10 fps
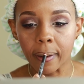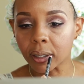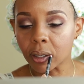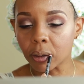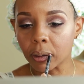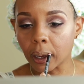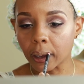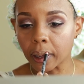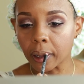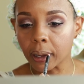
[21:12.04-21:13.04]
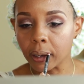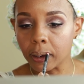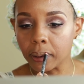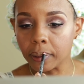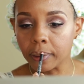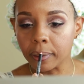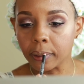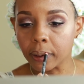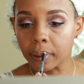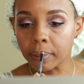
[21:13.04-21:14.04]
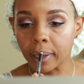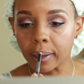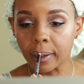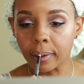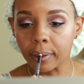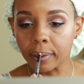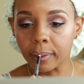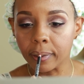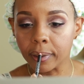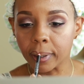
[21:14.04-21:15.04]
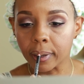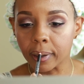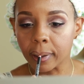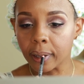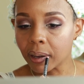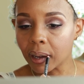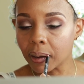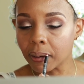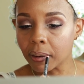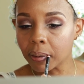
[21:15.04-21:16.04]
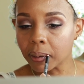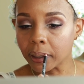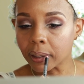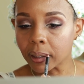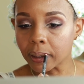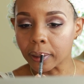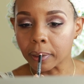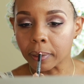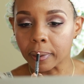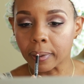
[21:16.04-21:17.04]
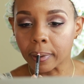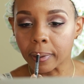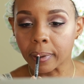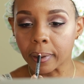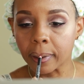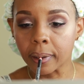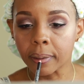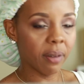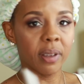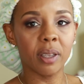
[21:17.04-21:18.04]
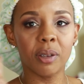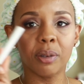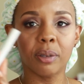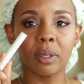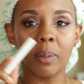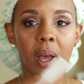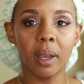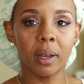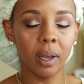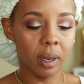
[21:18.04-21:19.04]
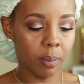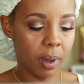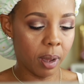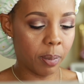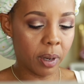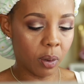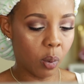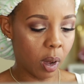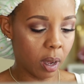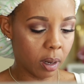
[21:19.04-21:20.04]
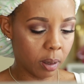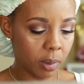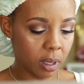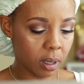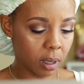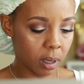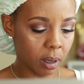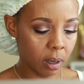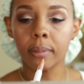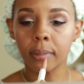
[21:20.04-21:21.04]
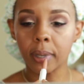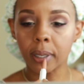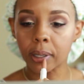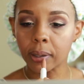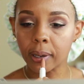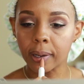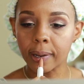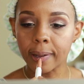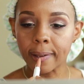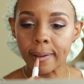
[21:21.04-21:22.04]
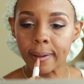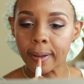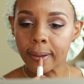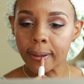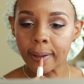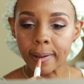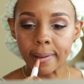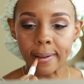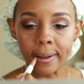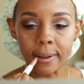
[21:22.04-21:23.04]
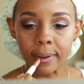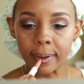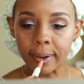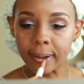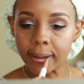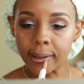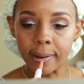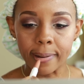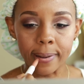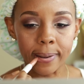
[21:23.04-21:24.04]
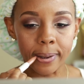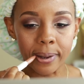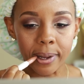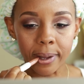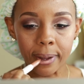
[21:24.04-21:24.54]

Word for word: Let's do like a nude, pinky nude. What I always do. I haven't used my ColourPop in a while. Let me see. Let's try that. Cause I just want like a nude.